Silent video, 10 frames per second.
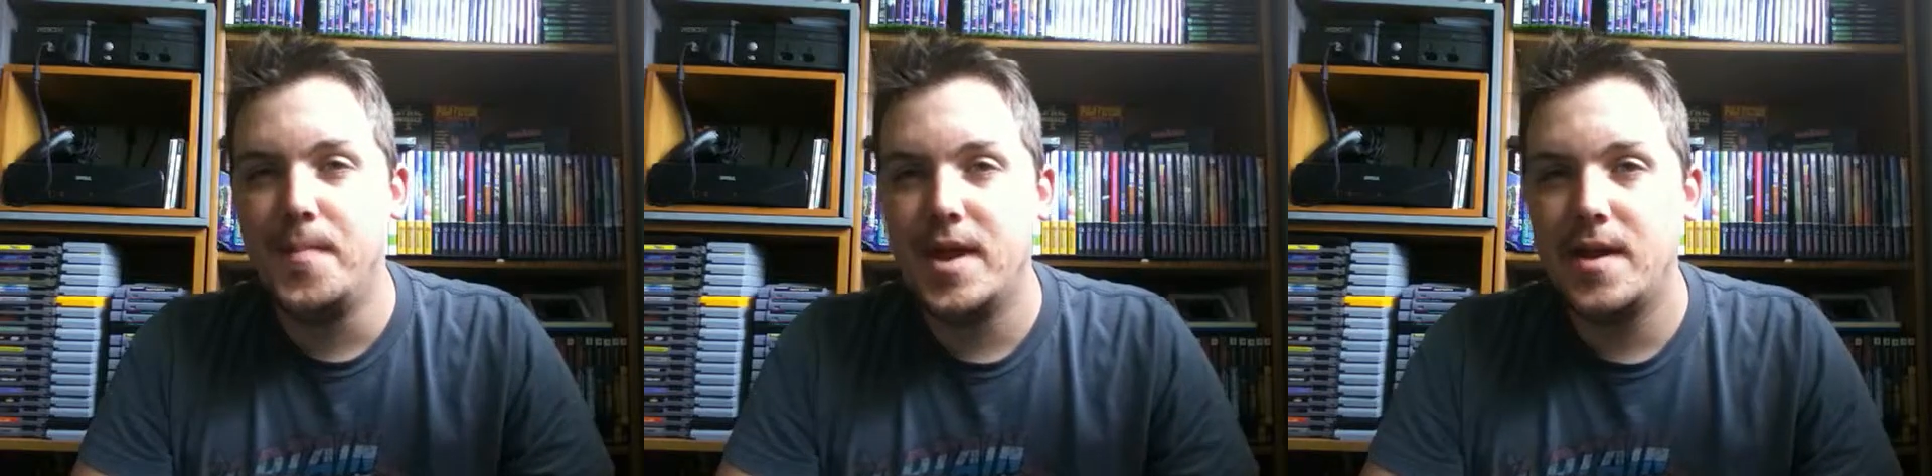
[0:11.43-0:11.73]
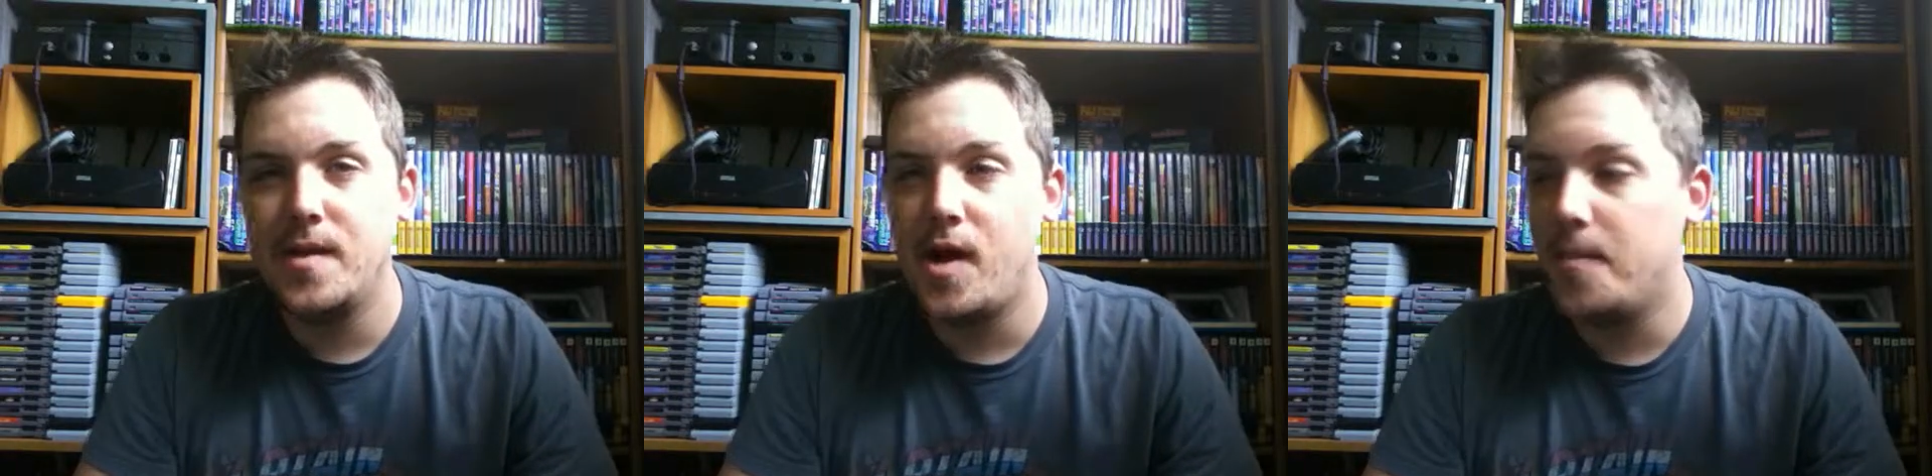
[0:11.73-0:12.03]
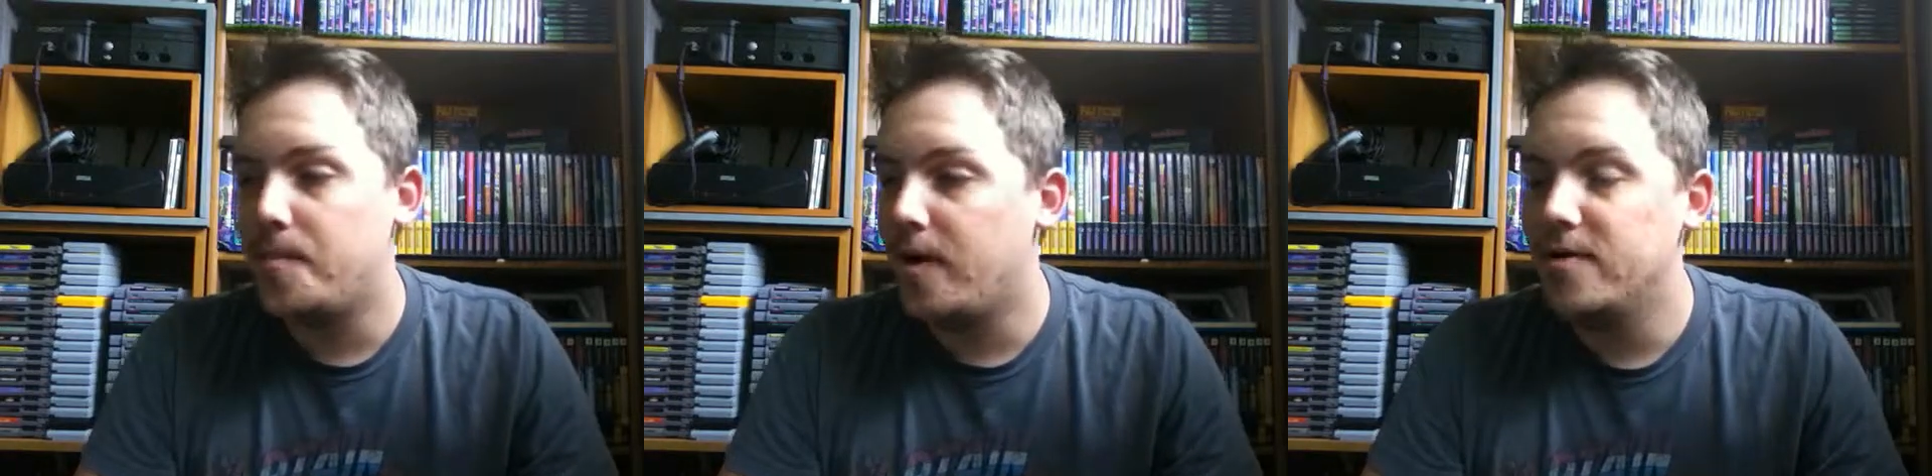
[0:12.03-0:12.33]
been
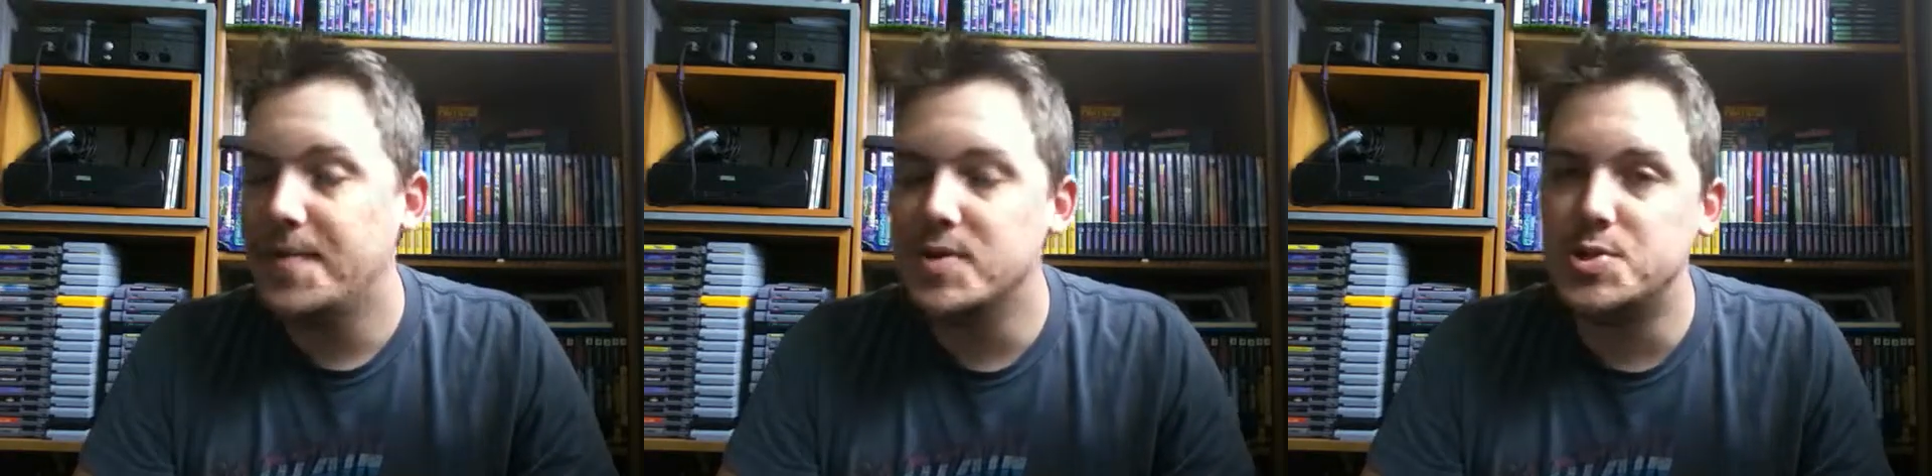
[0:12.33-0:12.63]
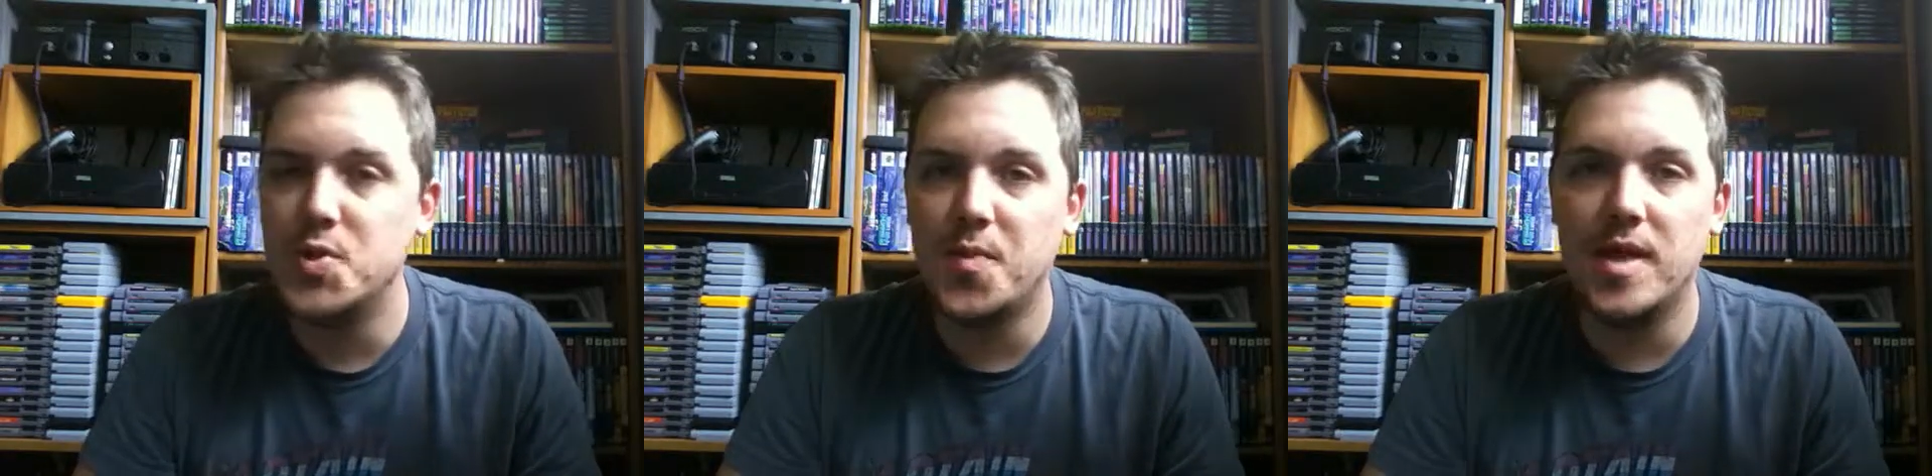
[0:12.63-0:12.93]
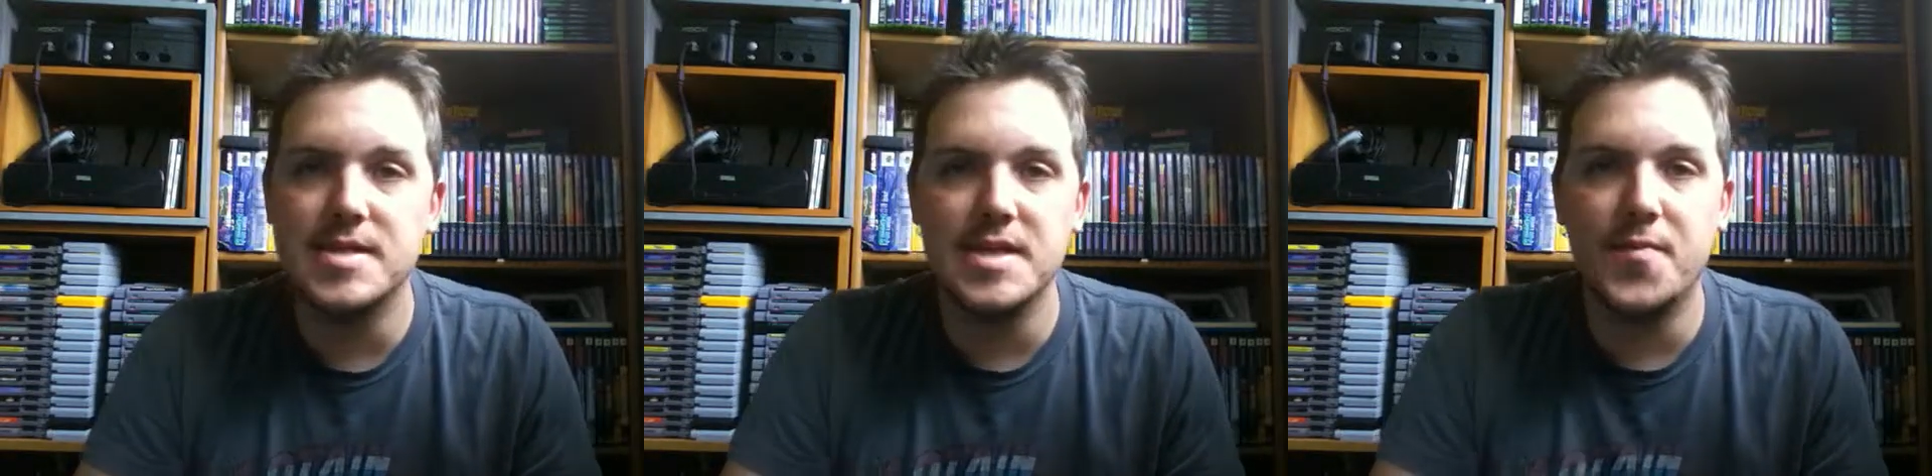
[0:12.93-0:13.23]
probably about 2
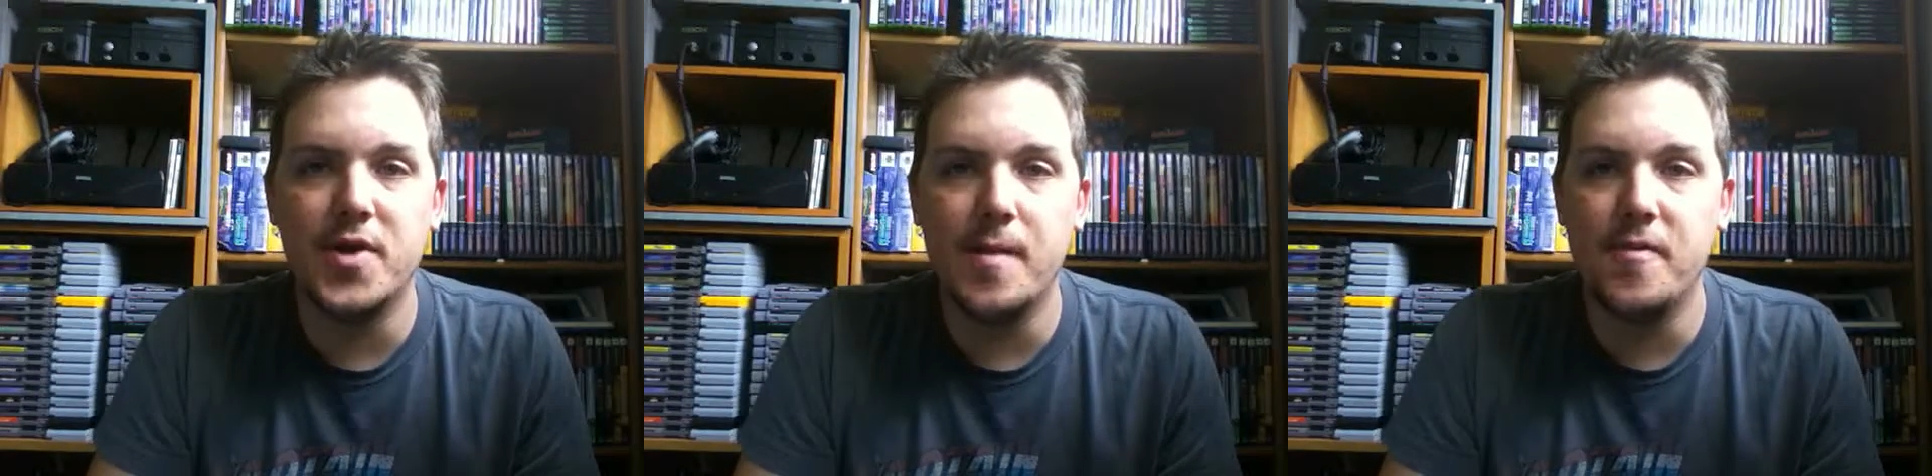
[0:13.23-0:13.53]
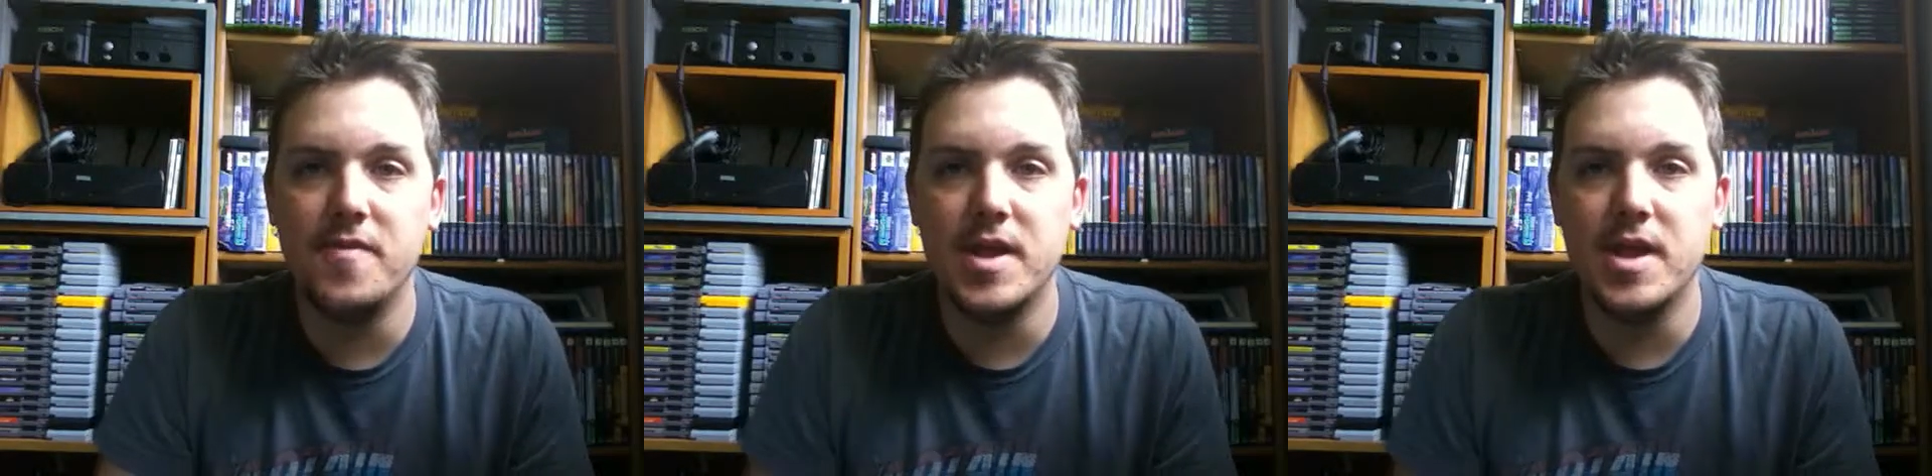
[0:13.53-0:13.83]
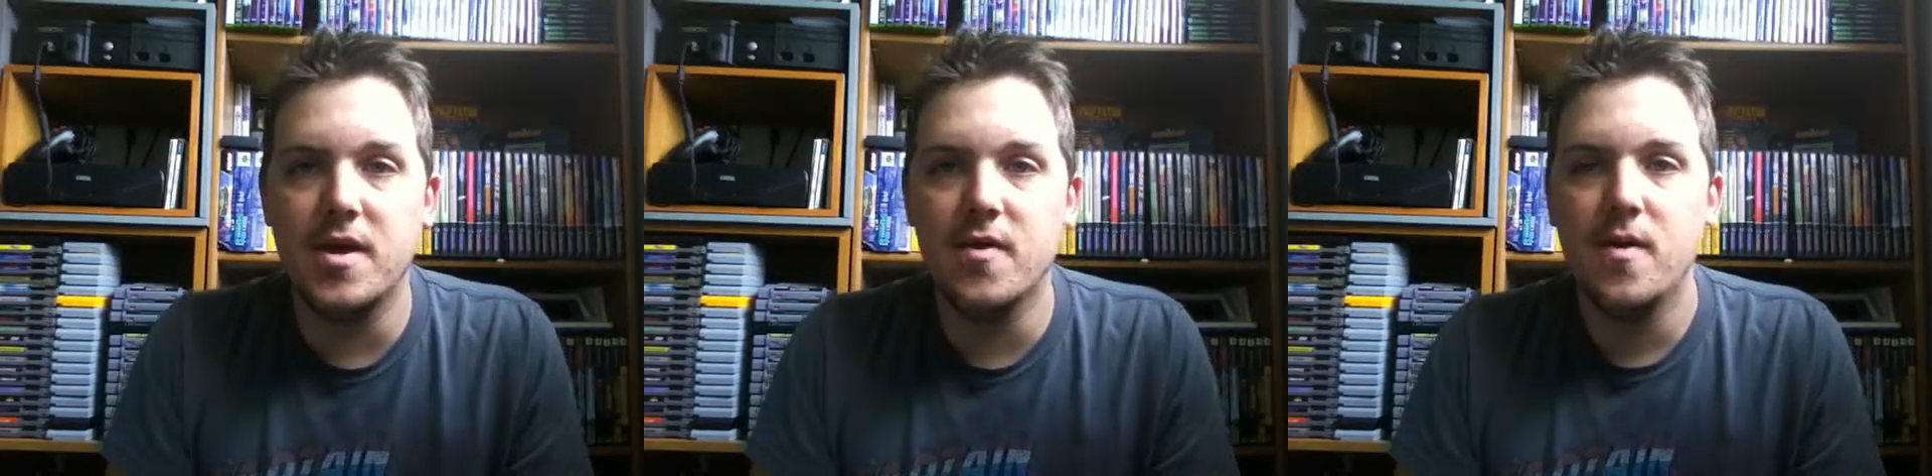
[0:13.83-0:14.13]
months since I put up a
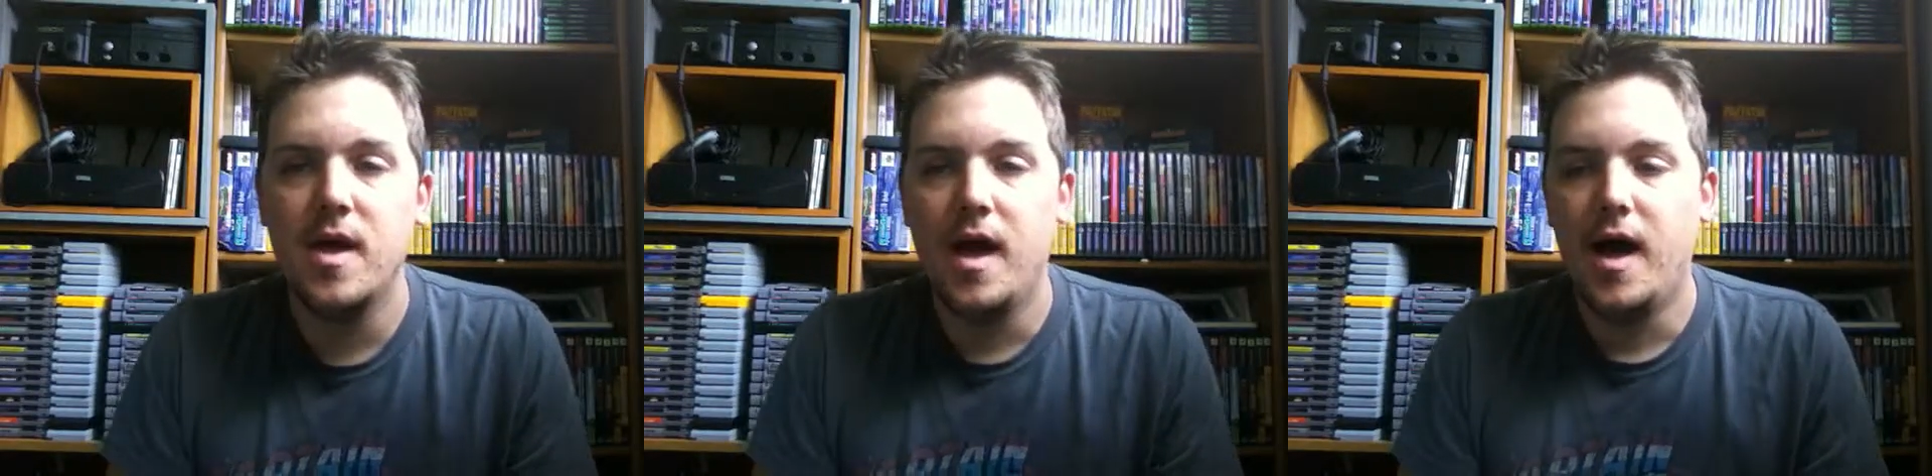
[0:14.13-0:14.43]
video.